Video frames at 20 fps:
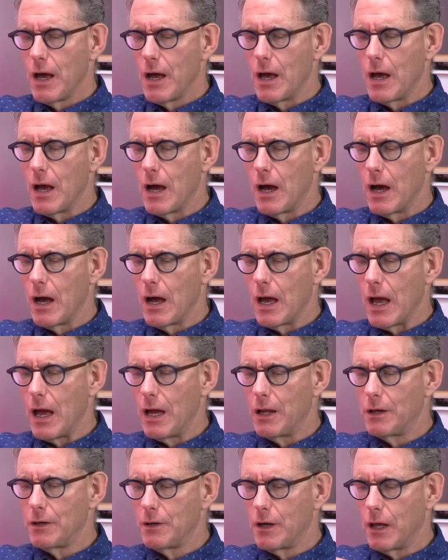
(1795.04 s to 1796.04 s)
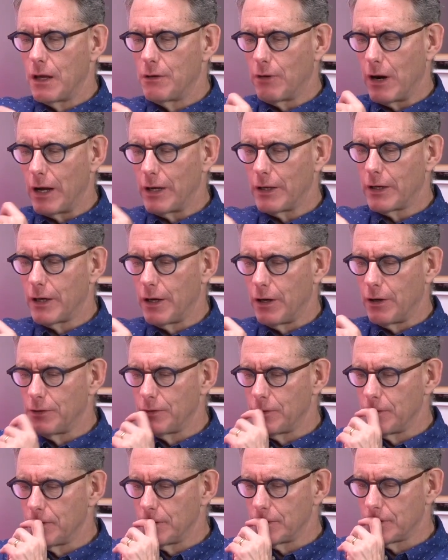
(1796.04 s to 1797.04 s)
And Reichheld
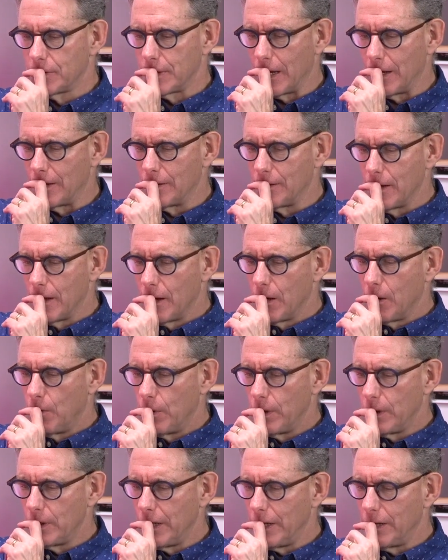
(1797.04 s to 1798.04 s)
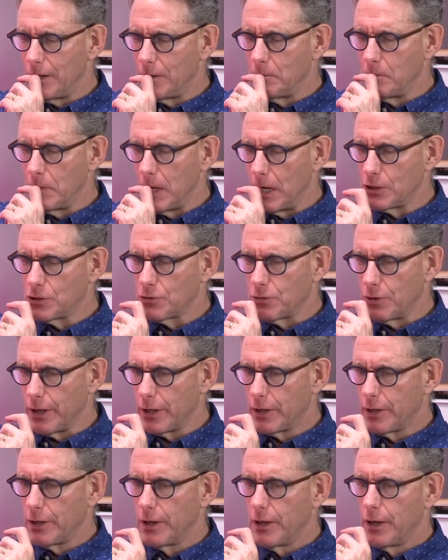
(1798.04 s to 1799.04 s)
said, we need a
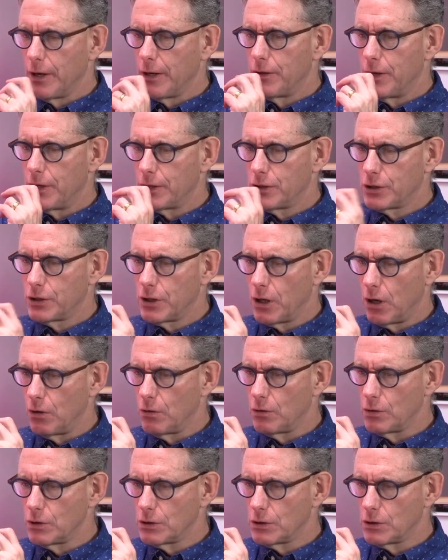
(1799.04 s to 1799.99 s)
metric that shows